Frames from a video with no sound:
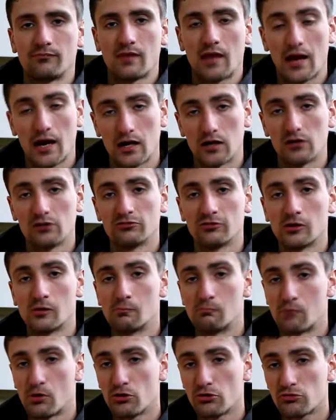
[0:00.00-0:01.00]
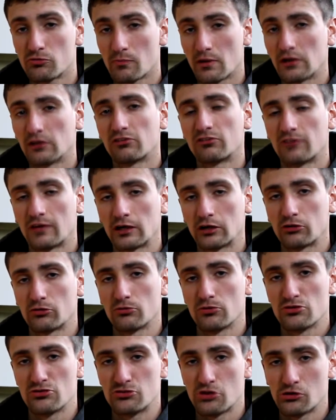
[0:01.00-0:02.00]
However, most
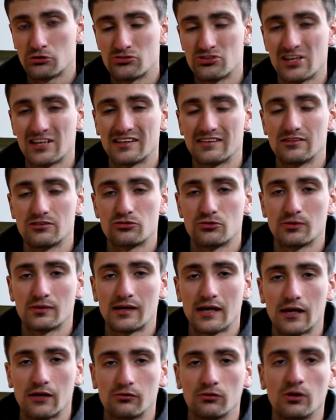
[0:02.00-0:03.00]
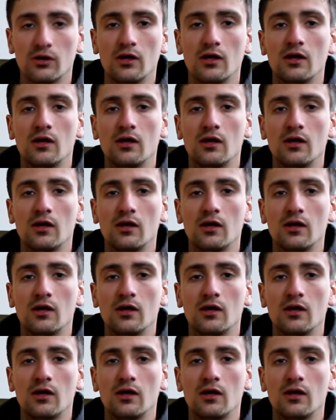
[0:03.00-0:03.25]
manufacturers don't take into account